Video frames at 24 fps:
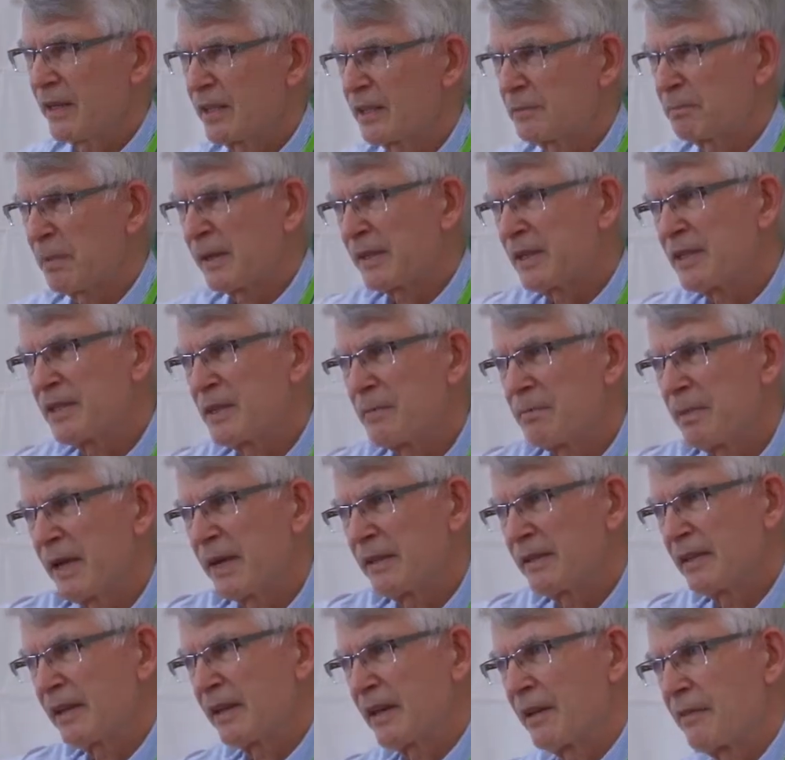is
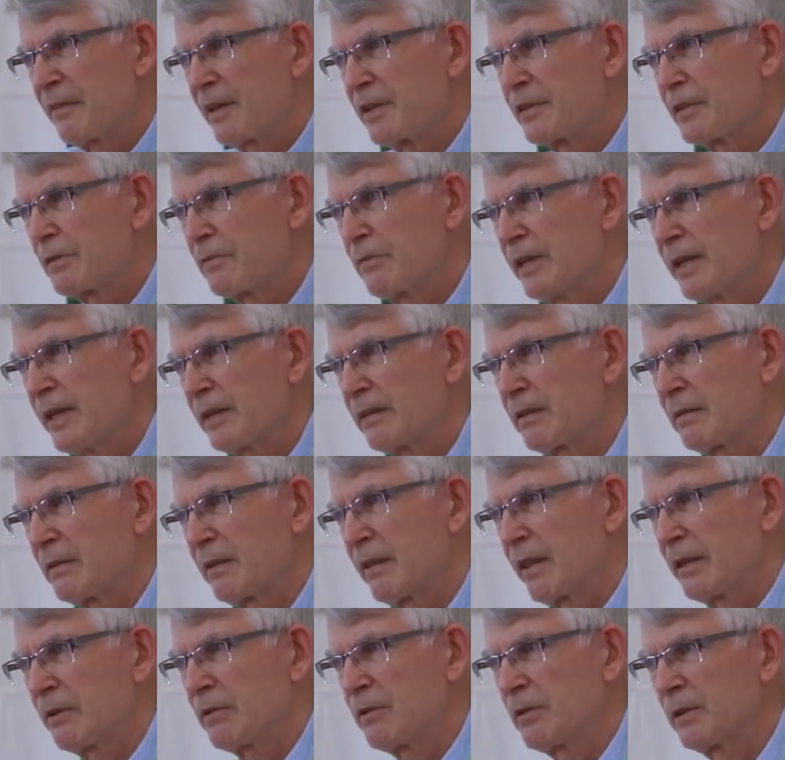participating in the street,
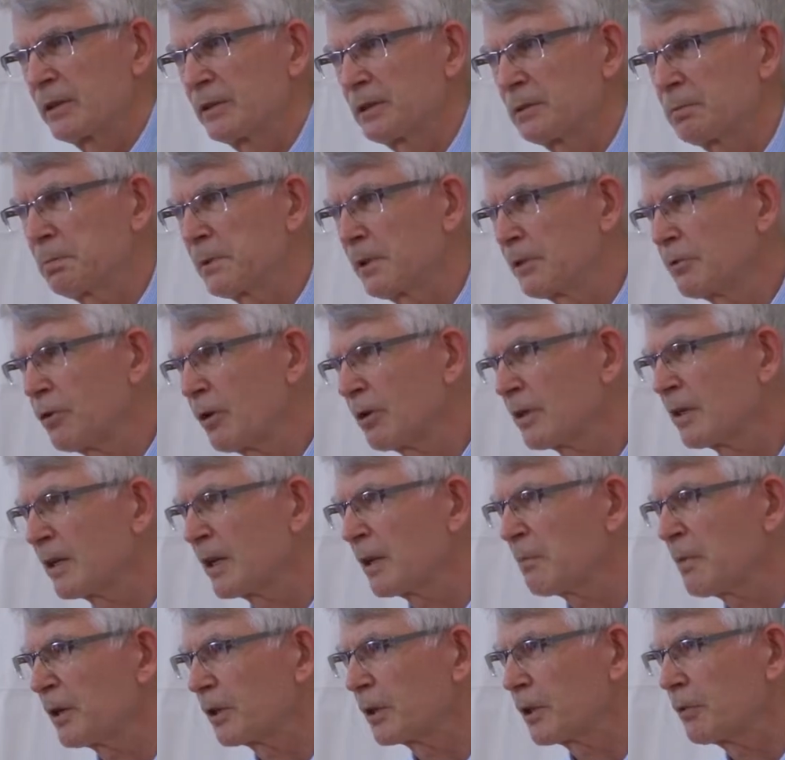then you're talking
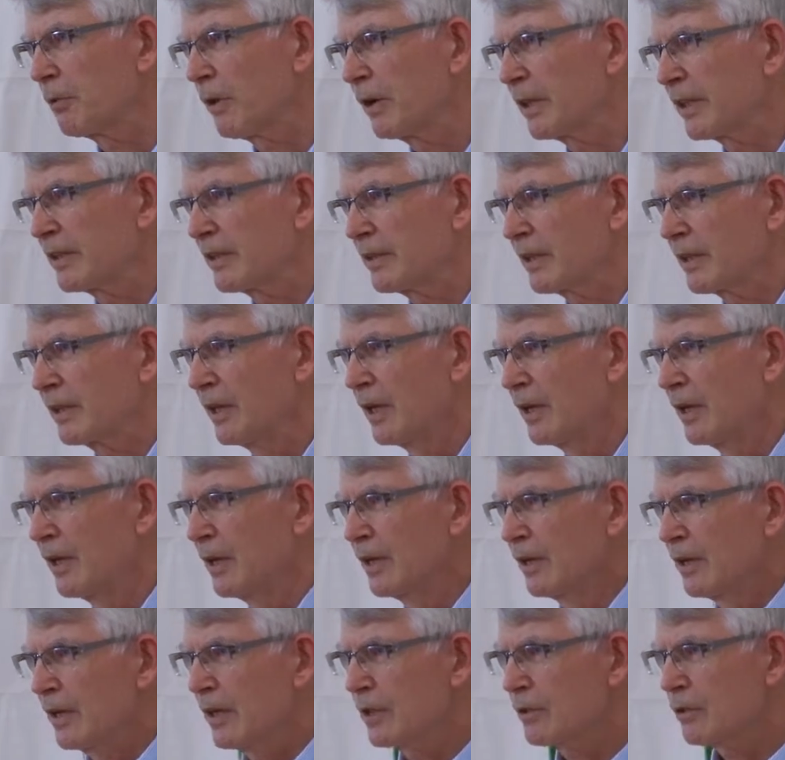about quality.
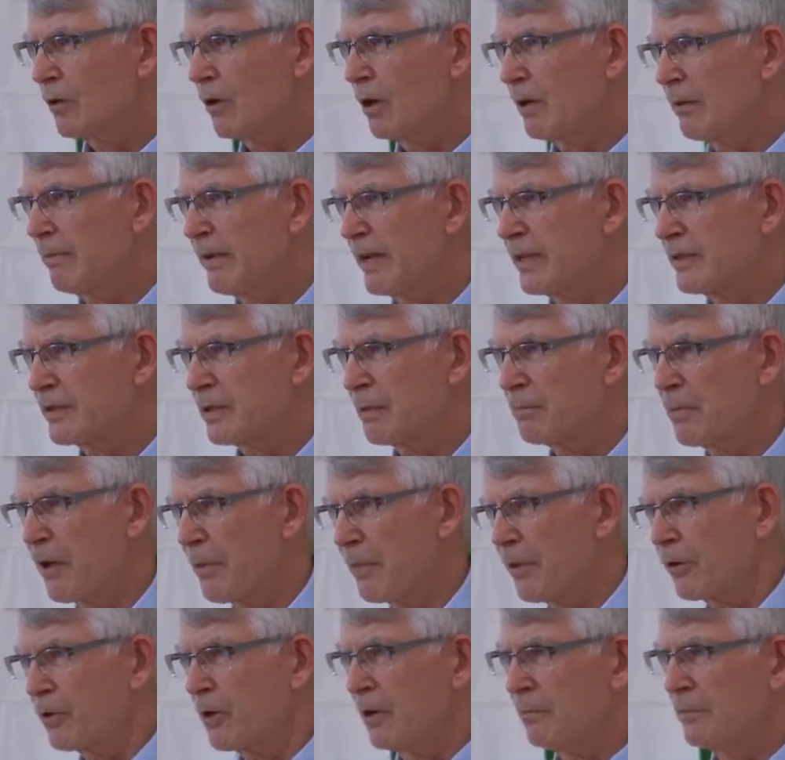It's always about
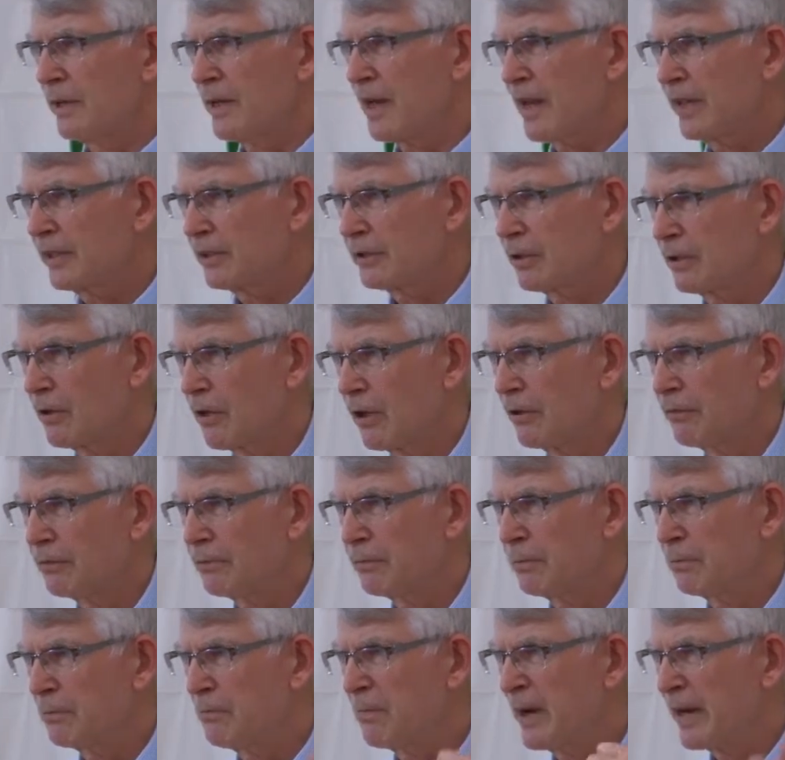the combination
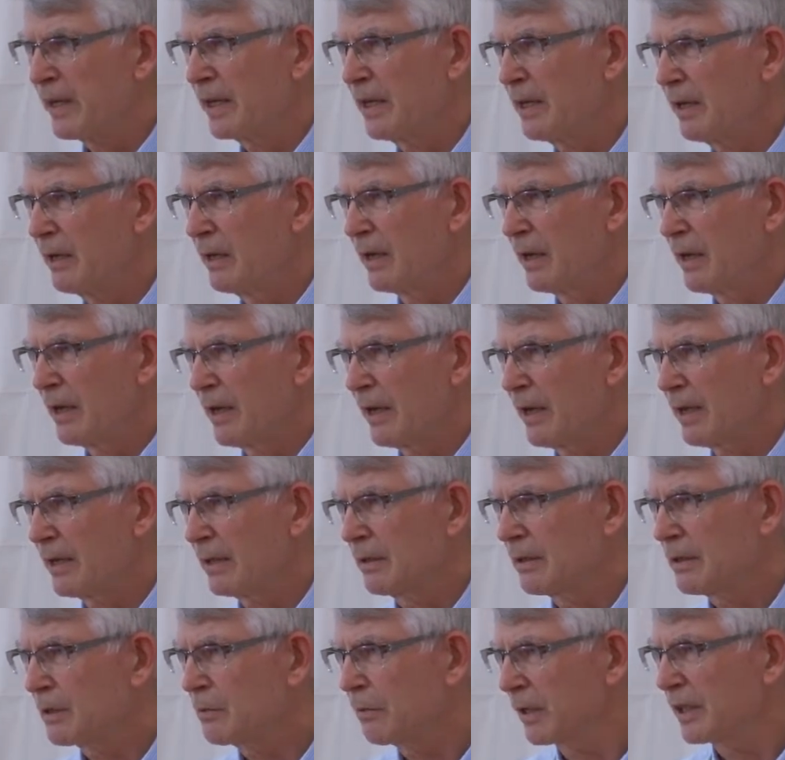of money
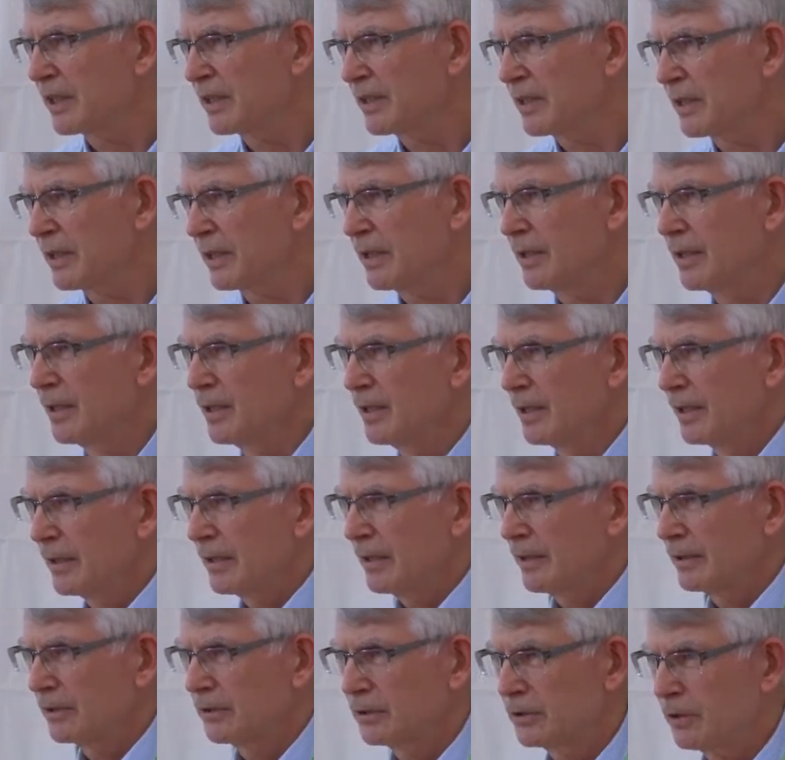and quality.
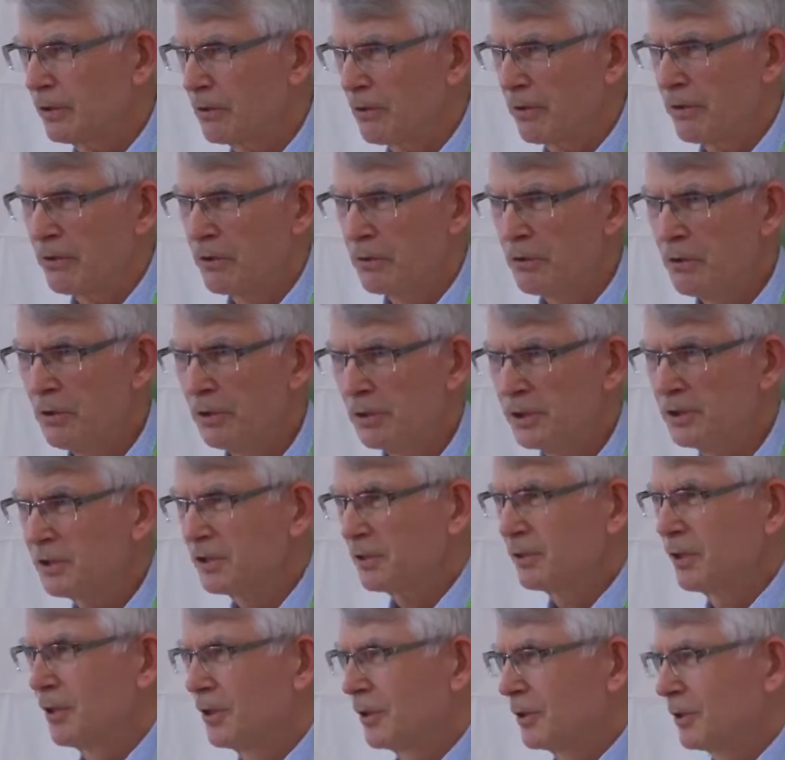And so the rules
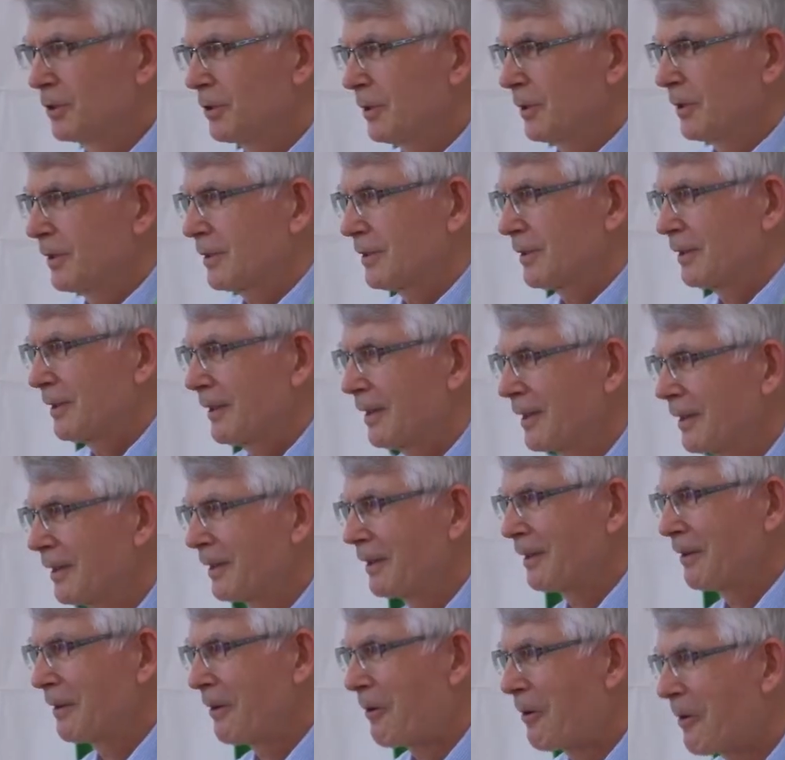should
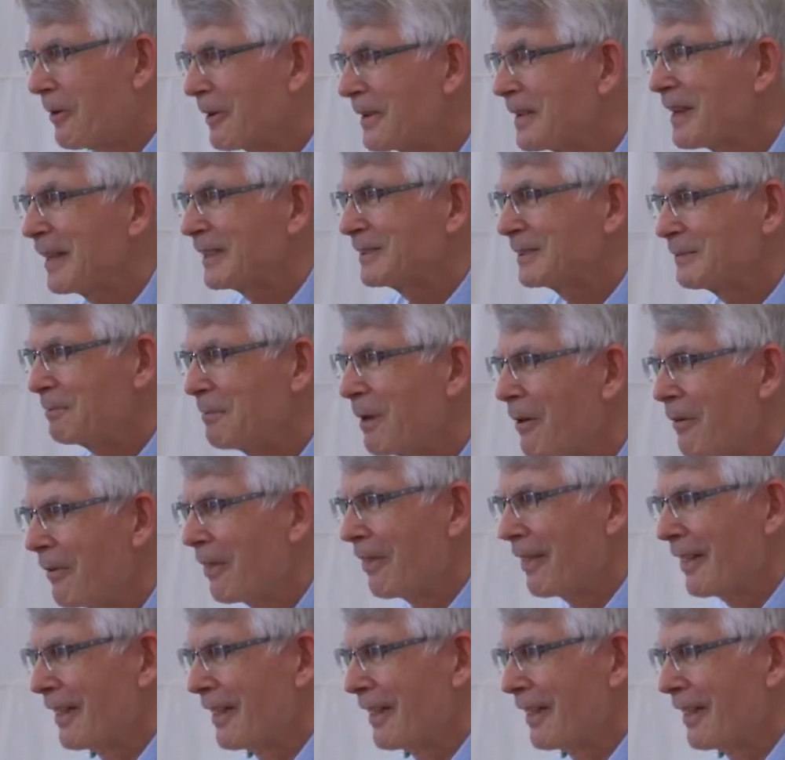organize both